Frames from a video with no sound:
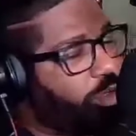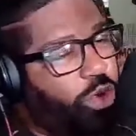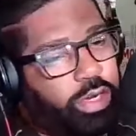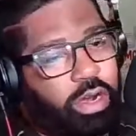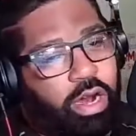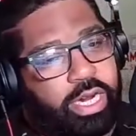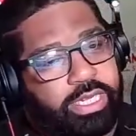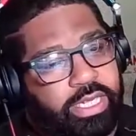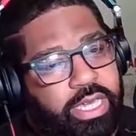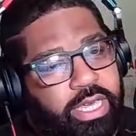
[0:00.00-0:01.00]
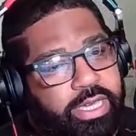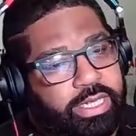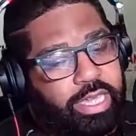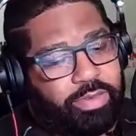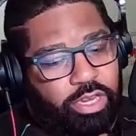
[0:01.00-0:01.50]
recording artists,
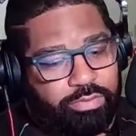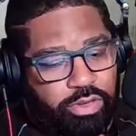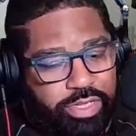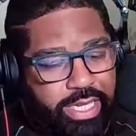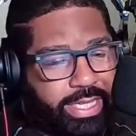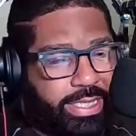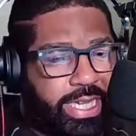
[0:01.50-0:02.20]
send me your music,